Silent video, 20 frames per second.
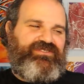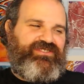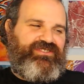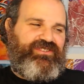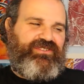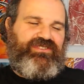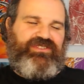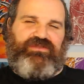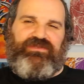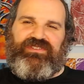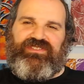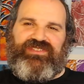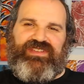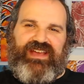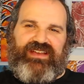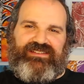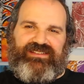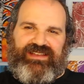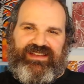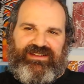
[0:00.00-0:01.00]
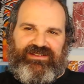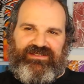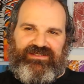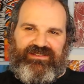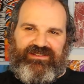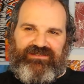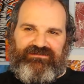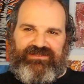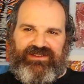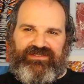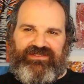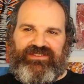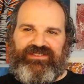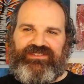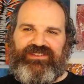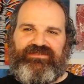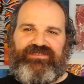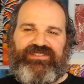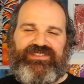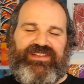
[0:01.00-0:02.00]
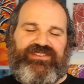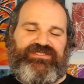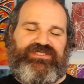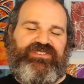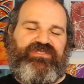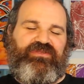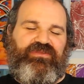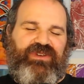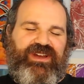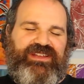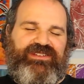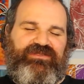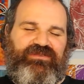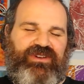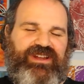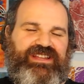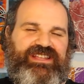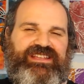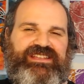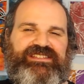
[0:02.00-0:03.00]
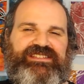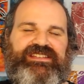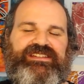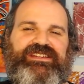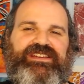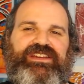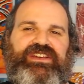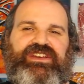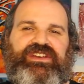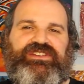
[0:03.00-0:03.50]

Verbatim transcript: show you exactly how to think about this stuff. It's actually quite quite easy.